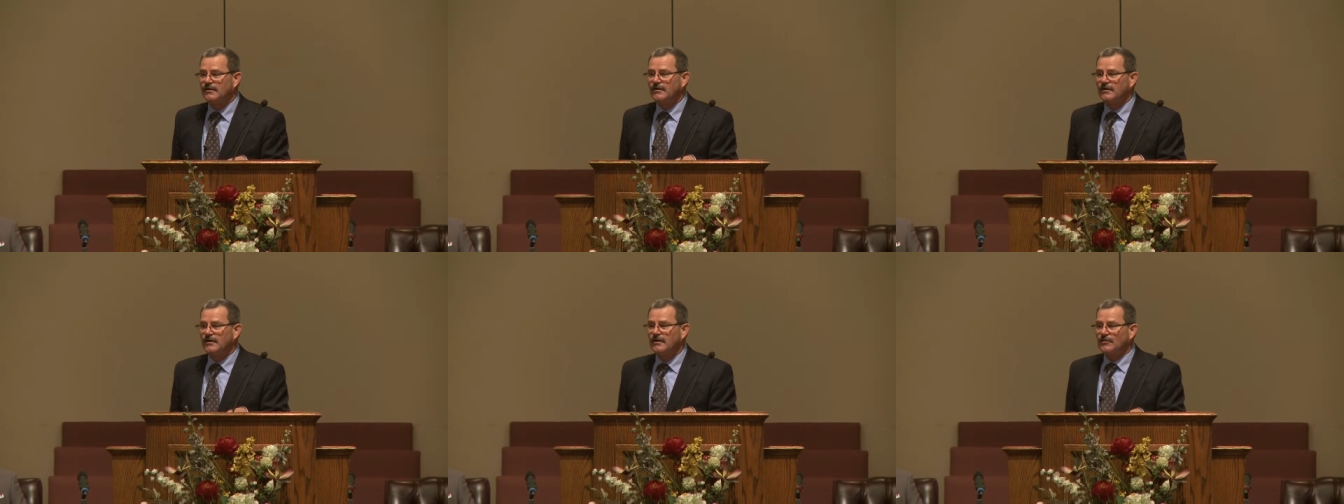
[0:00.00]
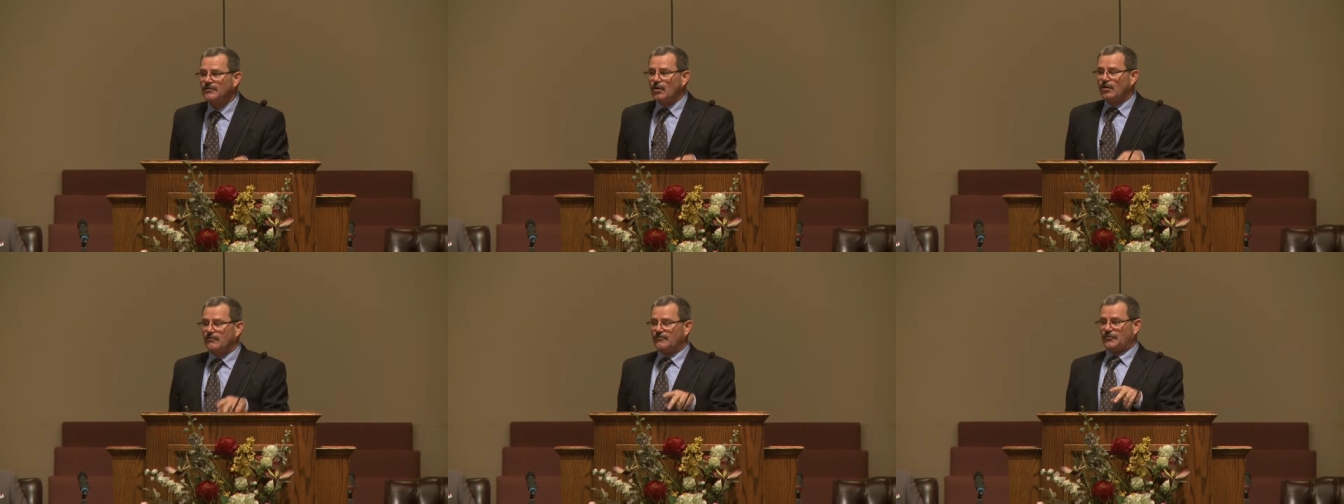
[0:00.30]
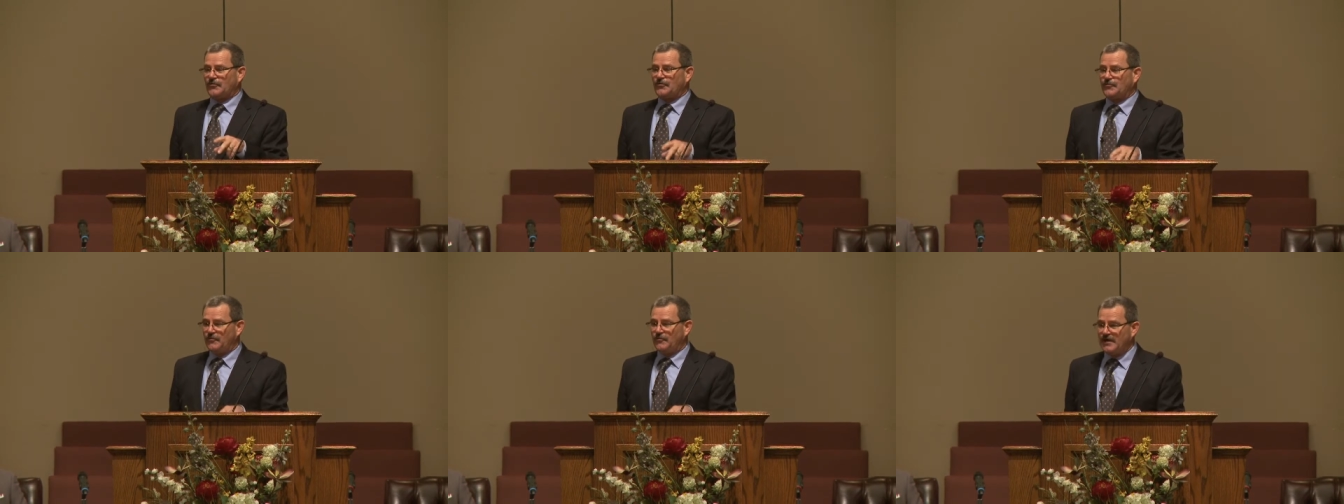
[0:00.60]
There are over
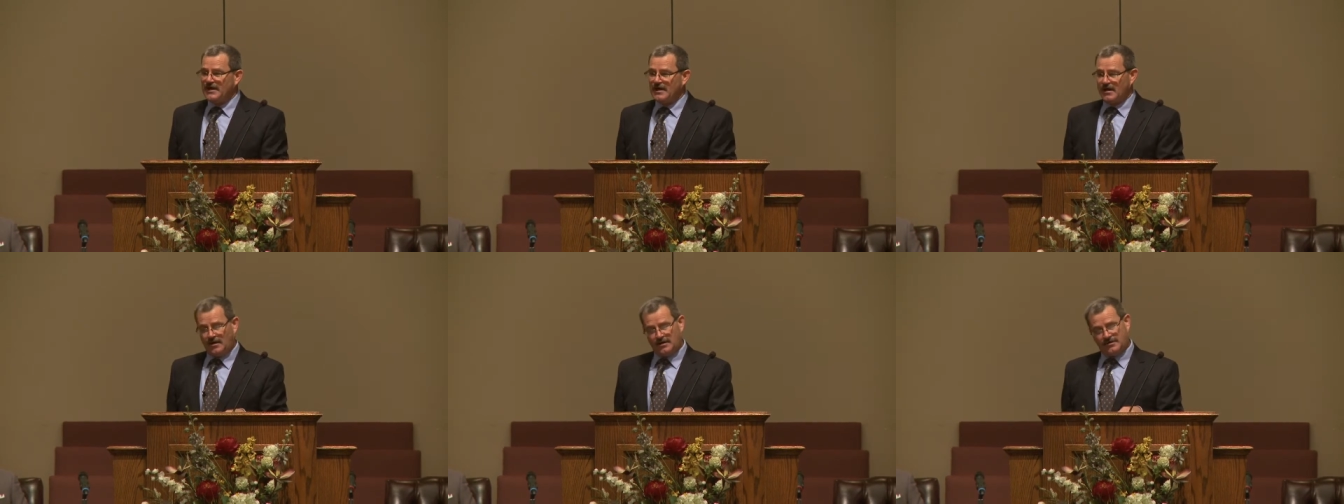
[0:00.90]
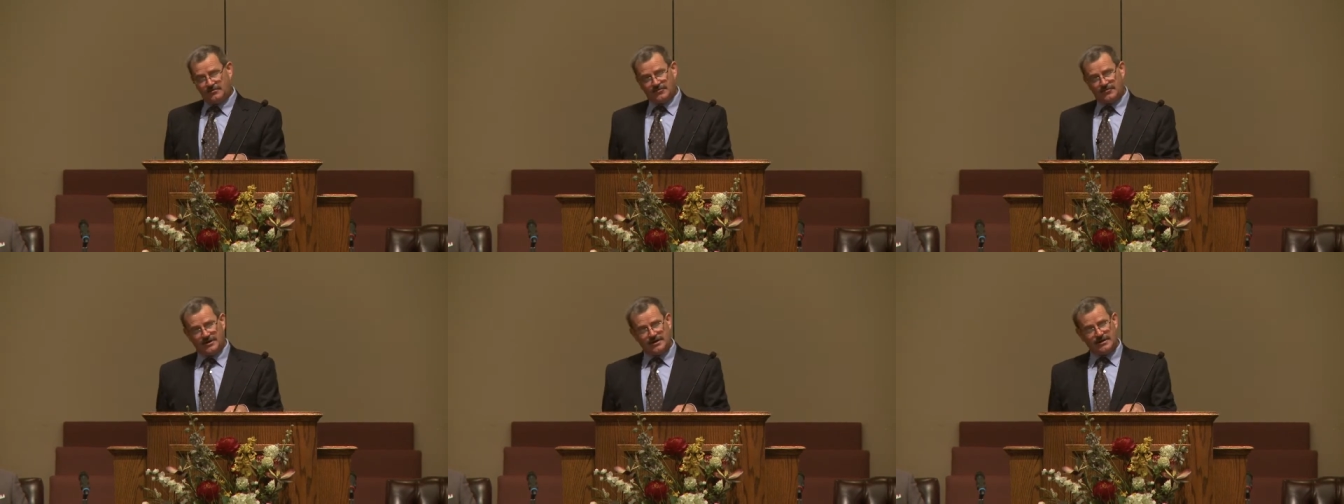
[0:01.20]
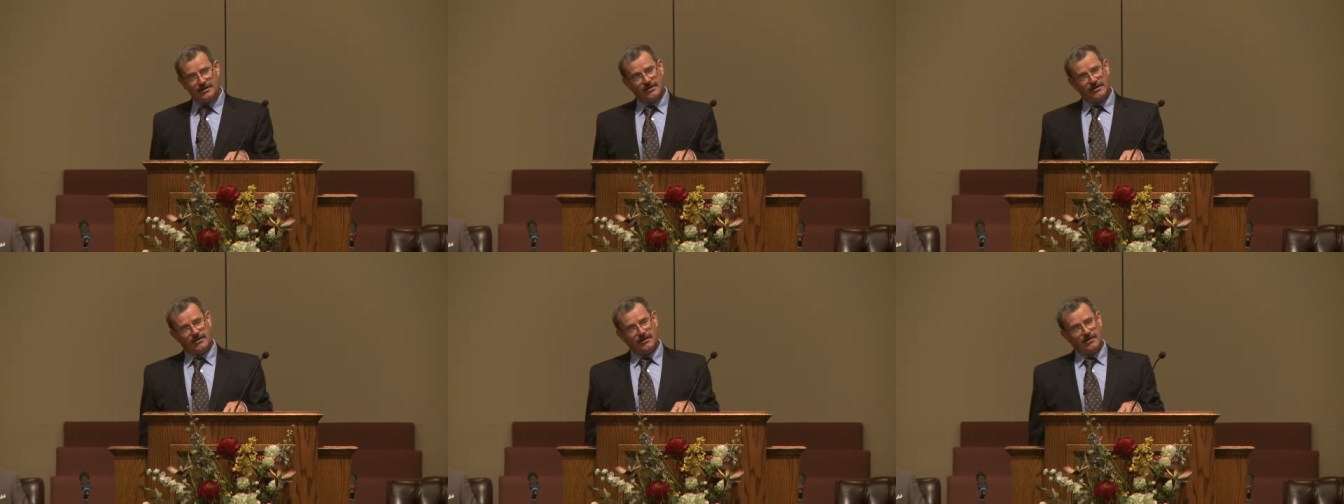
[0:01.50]
300
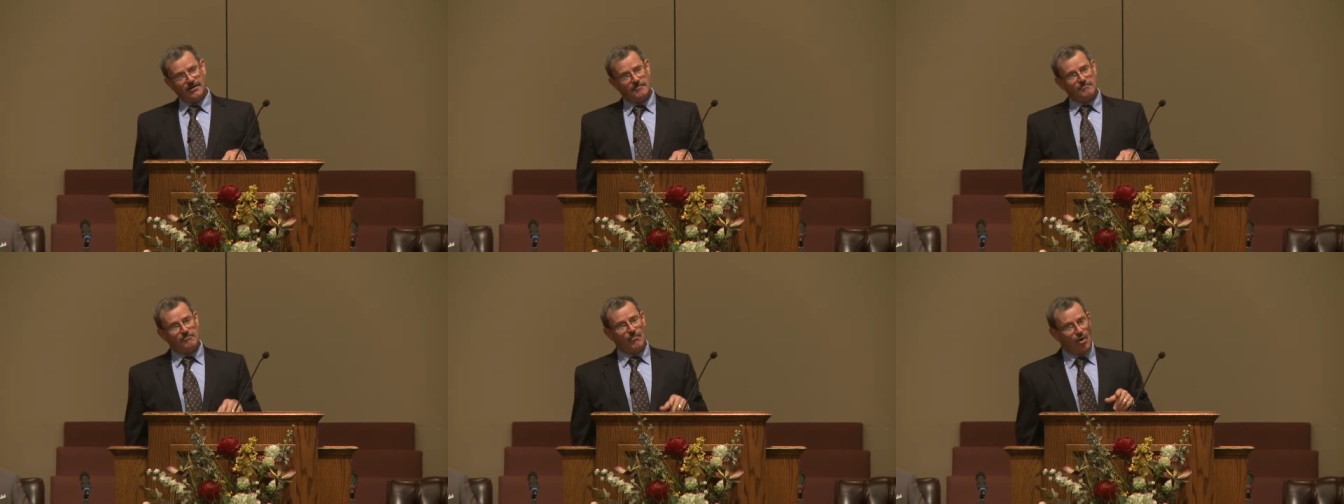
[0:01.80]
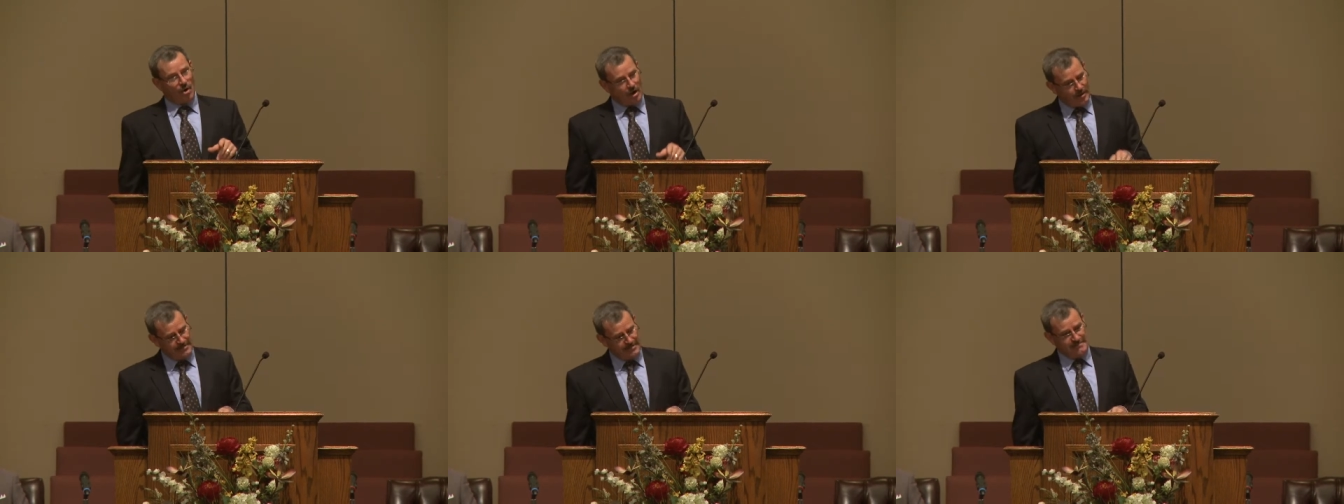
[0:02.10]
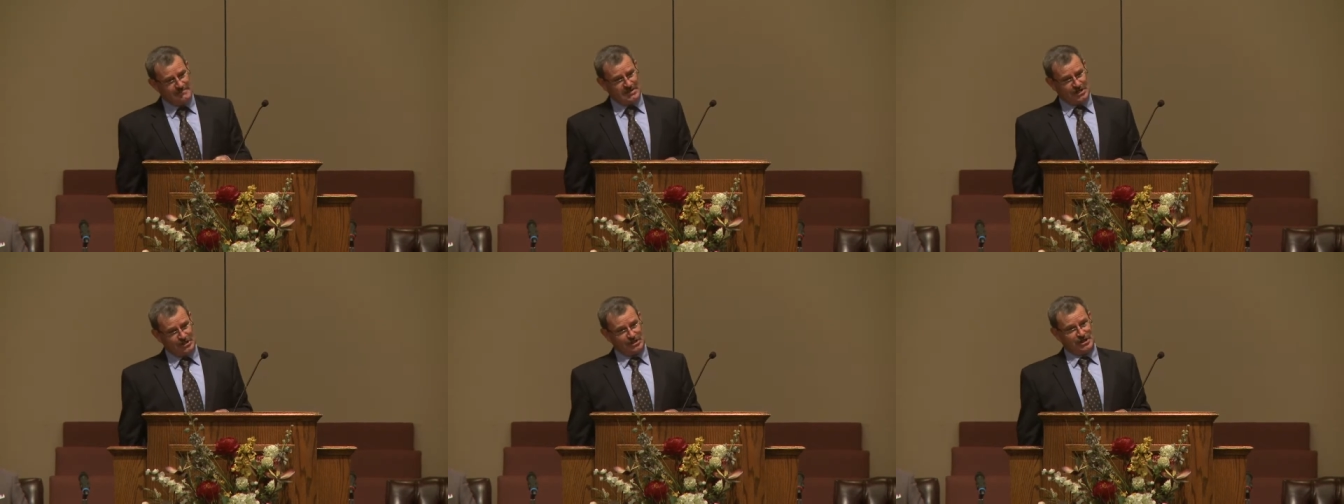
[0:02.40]
Mormon
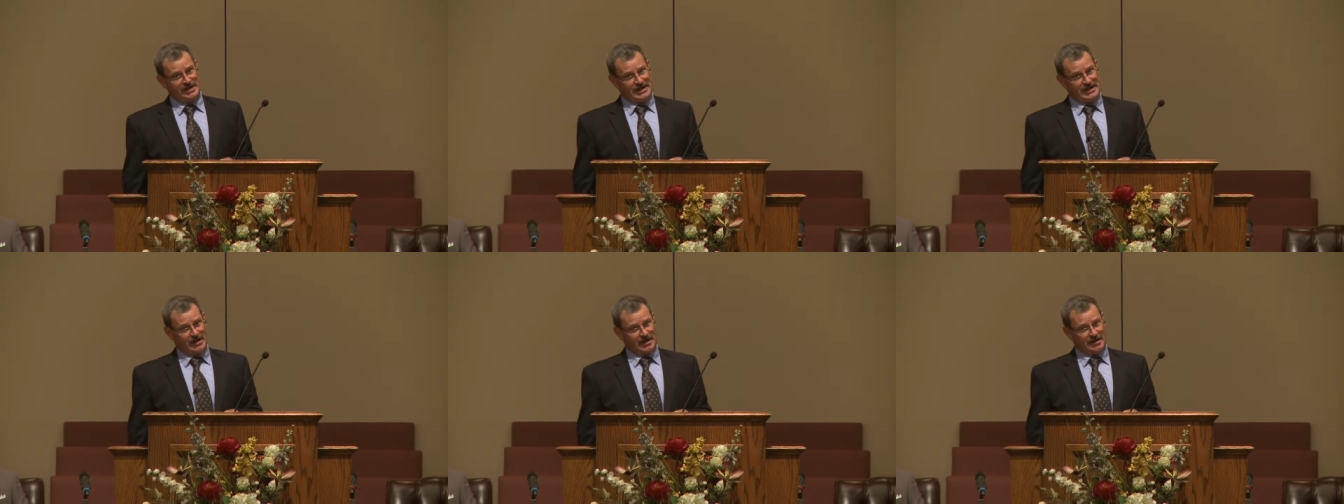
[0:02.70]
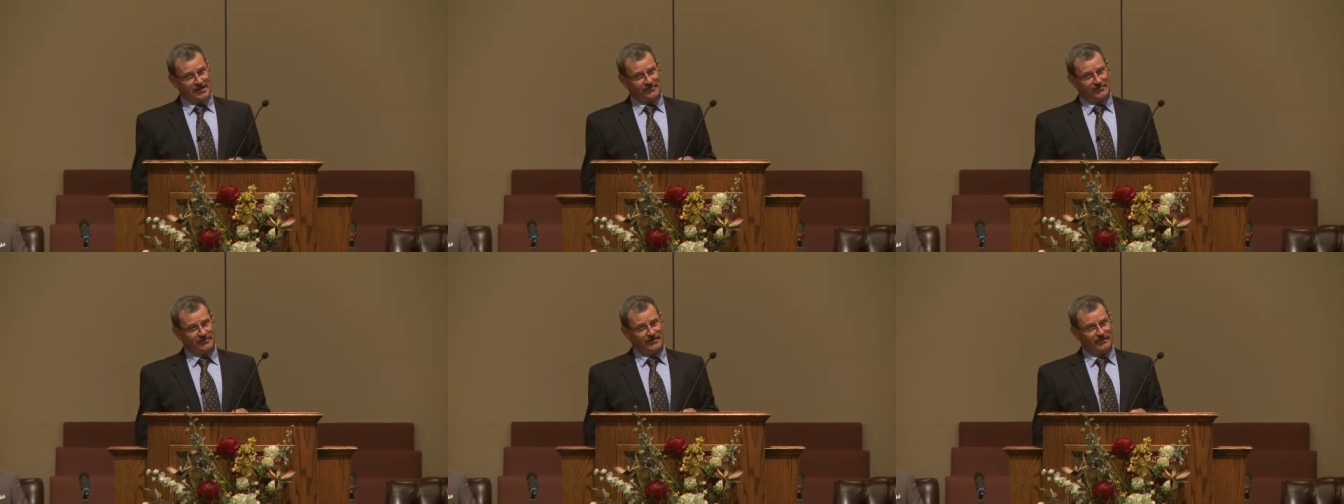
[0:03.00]
missionaries